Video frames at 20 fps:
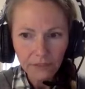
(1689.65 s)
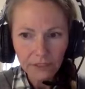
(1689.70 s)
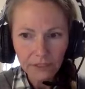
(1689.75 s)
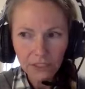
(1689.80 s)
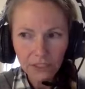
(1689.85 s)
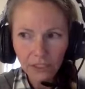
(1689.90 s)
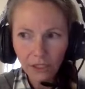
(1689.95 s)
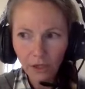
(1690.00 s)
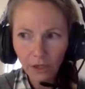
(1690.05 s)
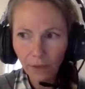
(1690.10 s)

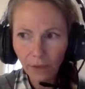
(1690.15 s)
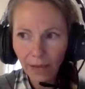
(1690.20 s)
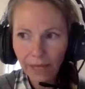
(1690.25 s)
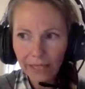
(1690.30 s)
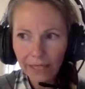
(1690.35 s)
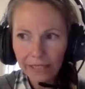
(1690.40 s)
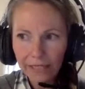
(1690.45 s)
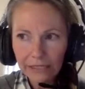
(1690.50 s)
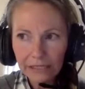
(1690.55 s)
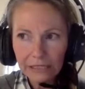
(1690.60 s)
to go back
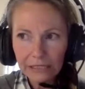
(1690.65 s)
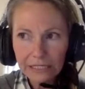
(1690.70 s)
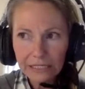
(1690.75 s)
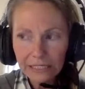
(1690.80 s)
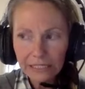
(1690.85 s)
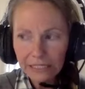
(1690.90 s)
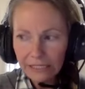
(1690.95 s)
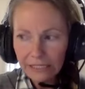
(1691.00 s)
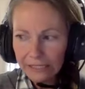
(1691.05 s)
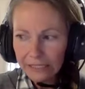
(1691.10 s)
and
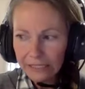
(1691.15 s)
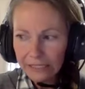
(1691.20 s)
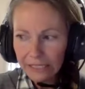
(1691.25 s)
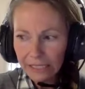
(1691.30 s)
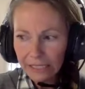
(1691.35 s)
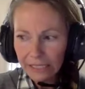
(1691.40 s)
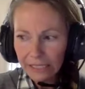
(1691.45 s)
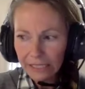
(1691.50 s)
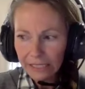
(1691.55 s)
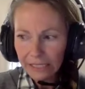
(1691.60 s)
listen and to
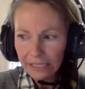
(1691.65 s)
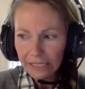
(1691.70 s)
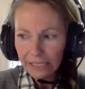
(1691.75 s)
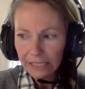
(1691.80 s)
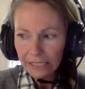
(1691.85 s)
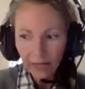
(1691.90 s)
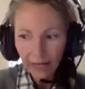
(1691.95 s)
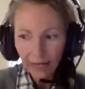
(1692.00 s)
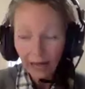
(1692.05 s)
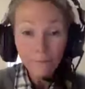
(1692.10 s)
hear
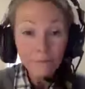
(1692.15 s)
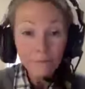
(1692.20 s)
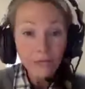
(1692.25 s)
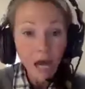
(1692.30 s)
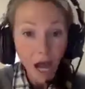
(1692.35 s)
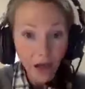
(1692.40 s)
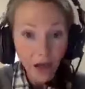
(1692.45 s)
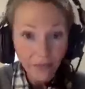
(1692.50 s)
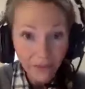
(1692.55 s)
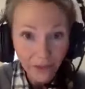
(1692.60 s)
that I'm
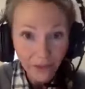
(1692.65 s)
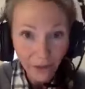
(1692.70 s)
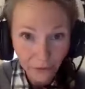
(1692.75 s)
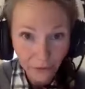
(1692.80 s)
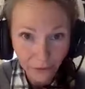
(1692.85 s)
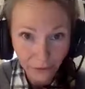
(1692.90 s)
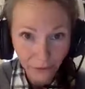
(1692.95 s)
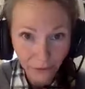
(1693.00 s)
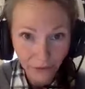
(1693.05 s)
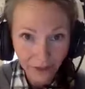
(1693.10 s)
not the
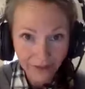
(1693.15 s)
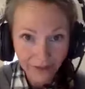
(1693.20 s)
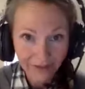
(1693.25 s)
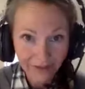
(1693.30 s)
only one.